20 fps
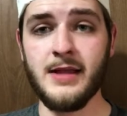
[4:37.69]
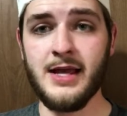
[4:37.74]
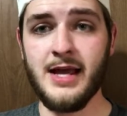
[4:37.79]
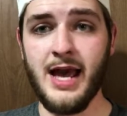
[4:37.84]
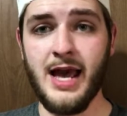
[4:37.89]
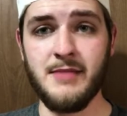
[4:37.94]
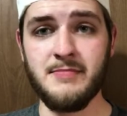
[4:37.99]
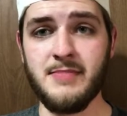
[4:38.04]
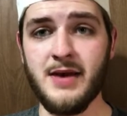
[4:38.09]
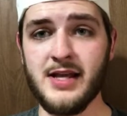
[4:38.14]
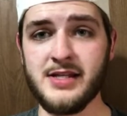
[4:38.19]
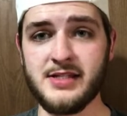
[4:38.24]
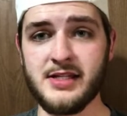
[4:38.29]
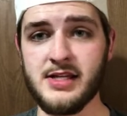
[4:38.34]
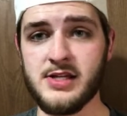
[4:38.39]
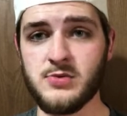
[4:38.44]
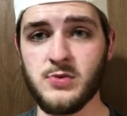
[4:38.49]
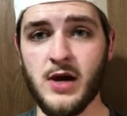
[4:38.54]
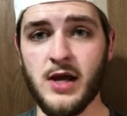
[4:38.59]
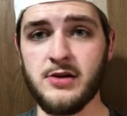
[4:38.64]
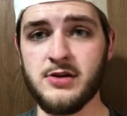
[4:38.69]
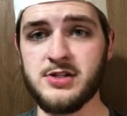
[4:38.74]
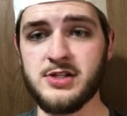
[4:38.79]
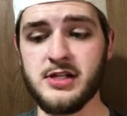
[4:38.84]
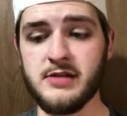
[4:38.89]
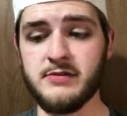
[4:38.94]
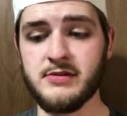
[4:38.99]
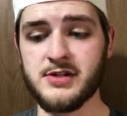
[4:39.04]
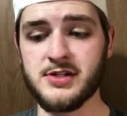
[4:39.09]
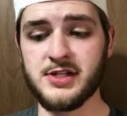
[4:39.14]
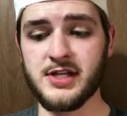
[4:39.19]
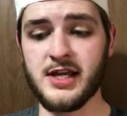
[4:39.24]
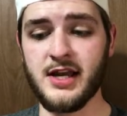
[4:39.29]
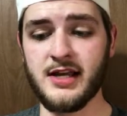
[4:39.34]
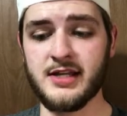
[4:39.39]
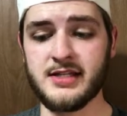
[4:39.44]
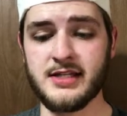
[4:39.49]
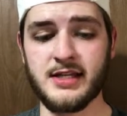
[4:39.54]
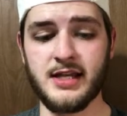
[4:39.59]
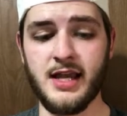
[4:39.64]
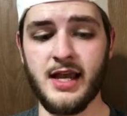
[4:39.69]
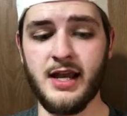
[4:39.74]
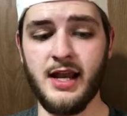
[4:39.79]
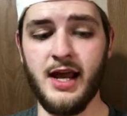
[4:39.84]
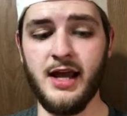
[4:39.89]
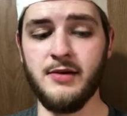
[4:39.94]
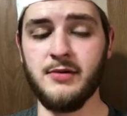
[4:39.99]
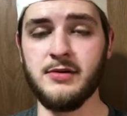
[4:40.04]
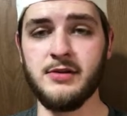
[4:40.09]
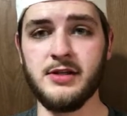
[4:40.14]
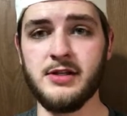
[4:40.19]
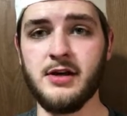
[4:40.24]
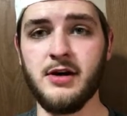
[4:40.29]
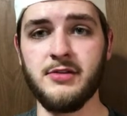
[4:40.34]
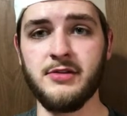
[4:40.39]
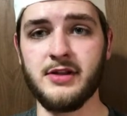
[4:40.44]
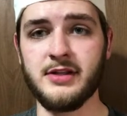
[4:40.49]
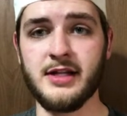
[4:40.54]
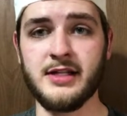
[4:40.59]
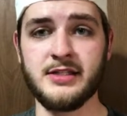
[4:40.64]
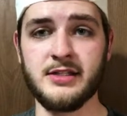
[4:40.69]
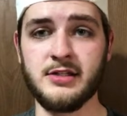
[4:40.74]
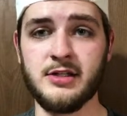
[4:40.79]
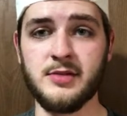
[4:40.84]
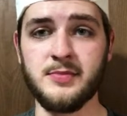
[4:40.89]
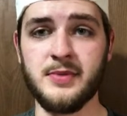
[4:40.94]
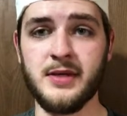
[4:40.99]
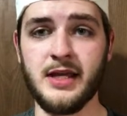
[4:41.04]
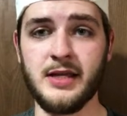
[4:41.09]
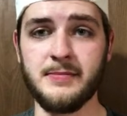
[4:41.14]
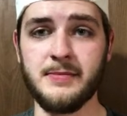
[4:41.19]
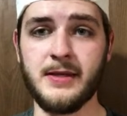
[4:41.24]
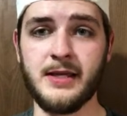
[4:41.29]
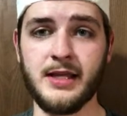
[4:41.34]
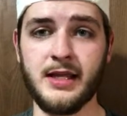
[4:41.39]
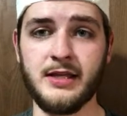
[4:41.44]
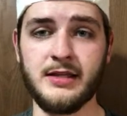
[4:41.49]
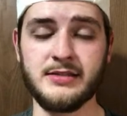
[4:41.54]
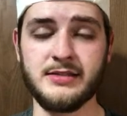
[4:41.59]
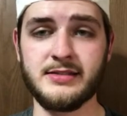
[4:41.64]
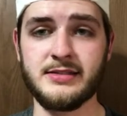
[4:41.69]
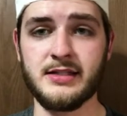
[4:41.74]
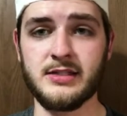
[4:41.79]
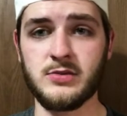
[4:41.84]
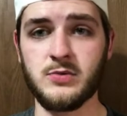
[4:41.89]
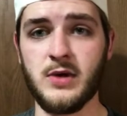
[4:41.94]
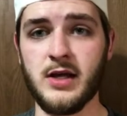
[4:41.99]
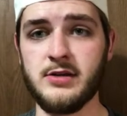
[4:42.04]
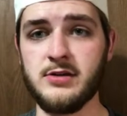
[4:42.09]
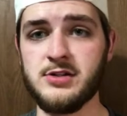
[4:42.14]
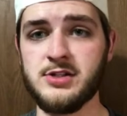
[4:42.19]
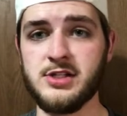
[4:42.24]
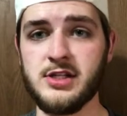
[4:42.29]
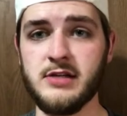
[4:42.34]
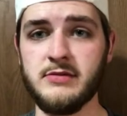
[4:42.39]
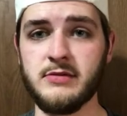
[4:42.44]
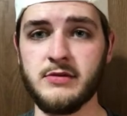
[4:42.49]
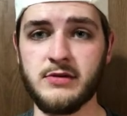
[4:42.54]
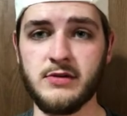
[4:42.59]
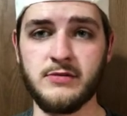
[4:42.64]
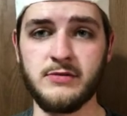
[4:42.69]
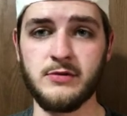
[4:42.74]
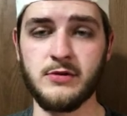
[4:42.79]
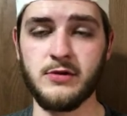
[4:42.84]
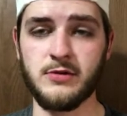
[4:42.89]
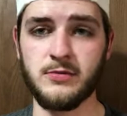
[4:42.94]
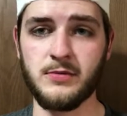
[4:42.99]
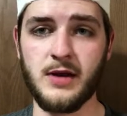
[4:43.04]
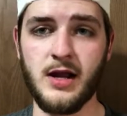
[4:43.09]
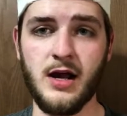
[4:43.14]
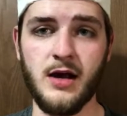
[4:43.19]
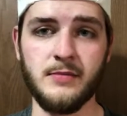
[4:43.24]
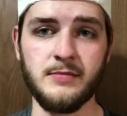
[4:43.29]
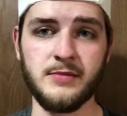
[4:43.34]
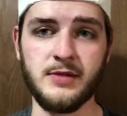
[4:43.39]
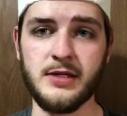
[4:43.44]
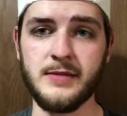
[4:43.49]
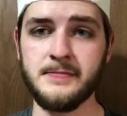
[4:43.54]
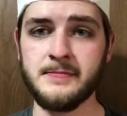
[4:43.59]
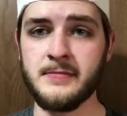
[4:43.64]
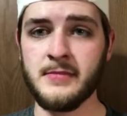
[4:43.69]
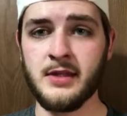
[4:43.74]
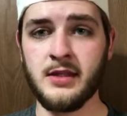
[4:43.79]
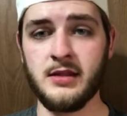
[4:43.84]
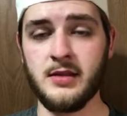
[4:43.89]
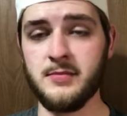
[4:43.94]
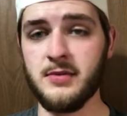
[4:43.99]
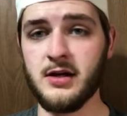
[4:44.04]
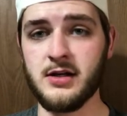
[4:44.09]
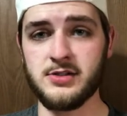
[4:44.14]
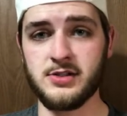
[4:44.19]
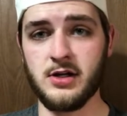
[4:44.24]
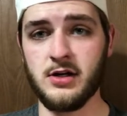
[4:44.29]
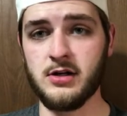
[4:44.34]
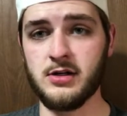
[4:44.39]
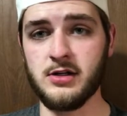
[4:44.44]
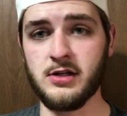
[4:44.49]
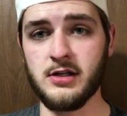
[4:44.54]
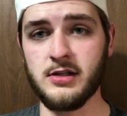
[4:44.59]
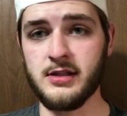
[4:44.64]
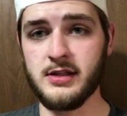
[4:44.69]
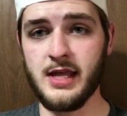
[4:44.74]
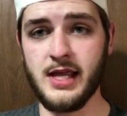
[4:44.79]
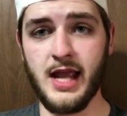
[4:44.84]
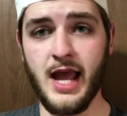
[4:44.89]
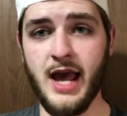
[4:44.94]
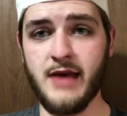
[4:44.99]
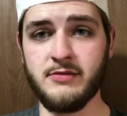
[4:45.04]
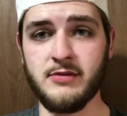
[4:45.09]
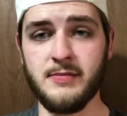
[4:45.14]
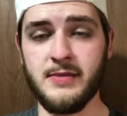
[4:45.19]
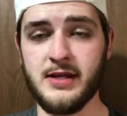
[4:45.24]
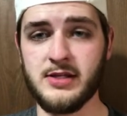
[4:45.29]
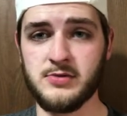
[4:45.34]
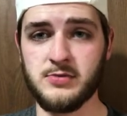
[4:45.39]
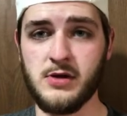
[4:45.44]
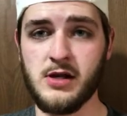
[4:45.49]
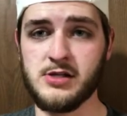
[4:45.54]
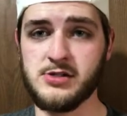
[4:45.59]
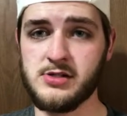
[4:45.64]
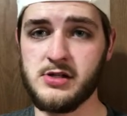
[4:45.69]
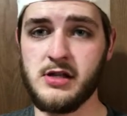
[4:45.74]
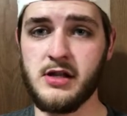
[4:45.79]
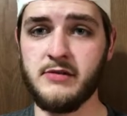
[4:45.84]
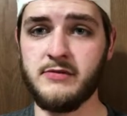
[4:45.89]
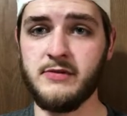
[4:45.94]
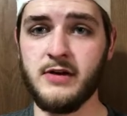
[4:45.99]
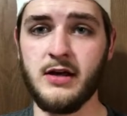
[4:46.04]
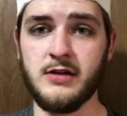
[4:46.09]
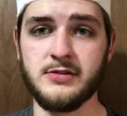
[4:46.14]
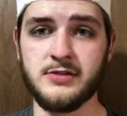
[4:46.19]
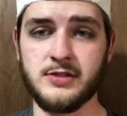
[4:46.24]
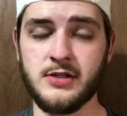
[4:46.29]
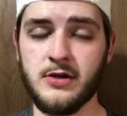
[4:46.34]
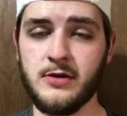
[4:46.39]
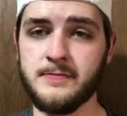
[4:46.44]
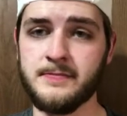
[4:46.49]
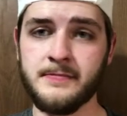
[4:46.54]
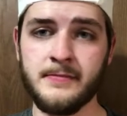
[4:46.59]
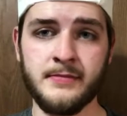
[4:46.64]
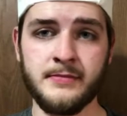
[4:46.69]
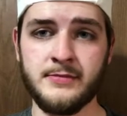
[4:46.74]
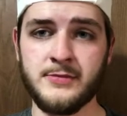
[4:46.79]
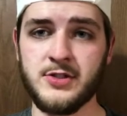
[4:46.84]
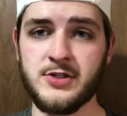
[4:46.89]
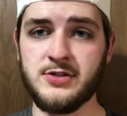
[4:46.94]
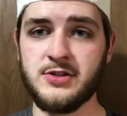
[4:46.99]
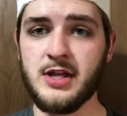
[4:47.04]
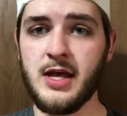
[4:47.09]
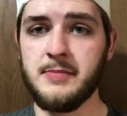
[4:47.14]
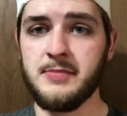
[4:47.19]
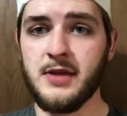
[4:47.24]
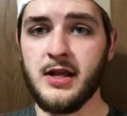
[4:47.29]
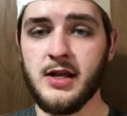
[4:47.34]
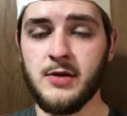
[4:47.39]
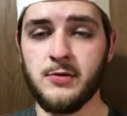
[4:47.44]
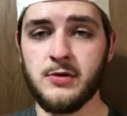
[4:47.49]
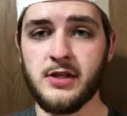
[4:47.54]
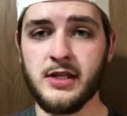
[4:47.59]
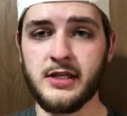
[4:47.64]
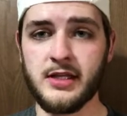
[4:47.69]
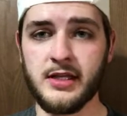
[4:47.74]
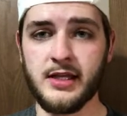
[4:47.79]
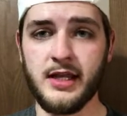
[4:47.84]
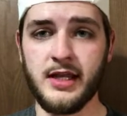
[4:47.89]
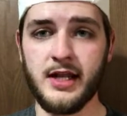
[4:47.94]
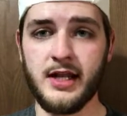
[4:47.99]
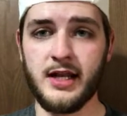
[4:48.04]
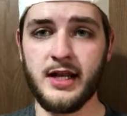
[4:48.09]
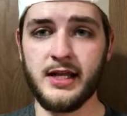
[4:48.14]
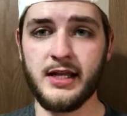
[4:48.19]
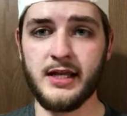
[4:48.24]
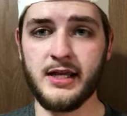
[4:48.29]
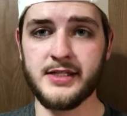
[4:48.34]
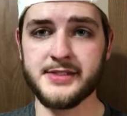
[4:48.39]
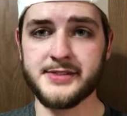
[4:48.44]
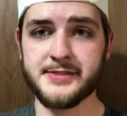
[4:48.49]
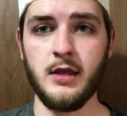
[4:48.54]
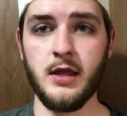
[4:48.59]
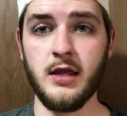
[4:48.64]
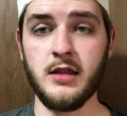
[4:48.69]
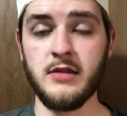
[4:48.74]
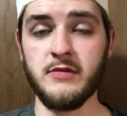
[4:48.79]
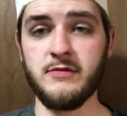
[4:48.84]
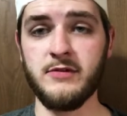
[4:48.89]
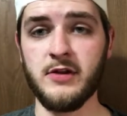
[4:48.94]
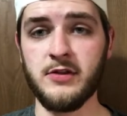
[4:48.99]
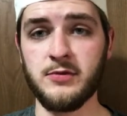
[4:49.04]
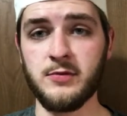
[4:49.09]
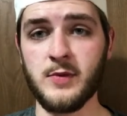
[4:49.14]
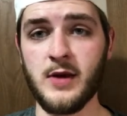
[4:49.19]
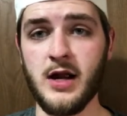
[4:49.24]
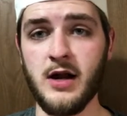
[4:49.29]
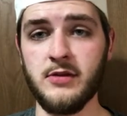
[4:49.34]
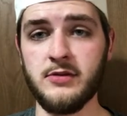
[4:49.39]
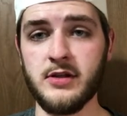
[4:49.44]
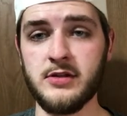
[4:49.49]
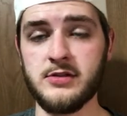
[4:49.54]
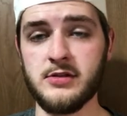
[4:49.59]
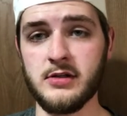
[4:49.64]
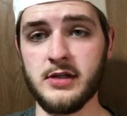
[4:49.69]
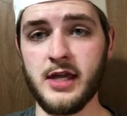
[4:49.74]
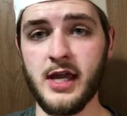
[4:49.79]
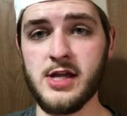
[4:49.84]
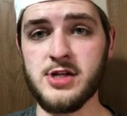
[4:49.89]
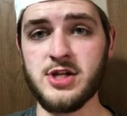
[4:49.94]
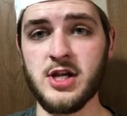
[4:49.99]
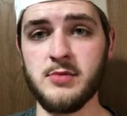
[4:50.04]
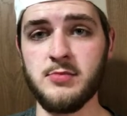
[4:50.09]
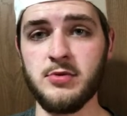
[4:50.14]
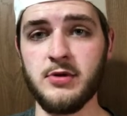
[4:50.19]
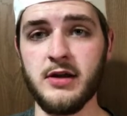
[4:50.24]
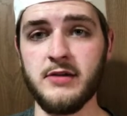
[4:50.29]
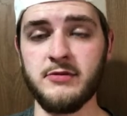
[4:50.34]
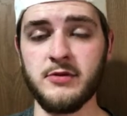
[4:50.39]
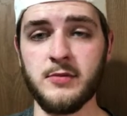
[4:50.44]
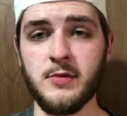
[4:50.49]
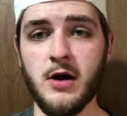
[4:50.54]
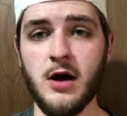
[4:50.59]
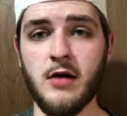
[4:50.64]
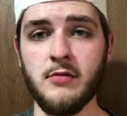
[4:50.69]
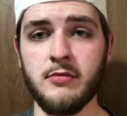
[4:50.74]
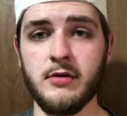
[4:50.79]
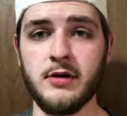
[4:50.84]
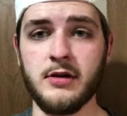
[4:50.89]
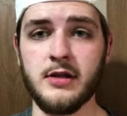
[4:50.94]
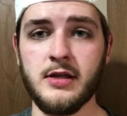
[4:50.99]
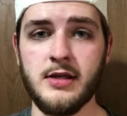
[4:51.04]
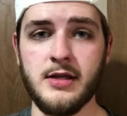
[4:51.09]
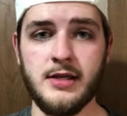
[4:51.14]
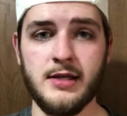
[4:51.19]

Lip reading: At best, he's wide receiver 6, and I really don't think that's a good pick, picking a 6th wide receiver in the 4th round. But the Bucs are good. They have the best roster in the NFL, so just depth anywhere they can get it, I guess. In the 5th round, they took KJ Britt from Auburn.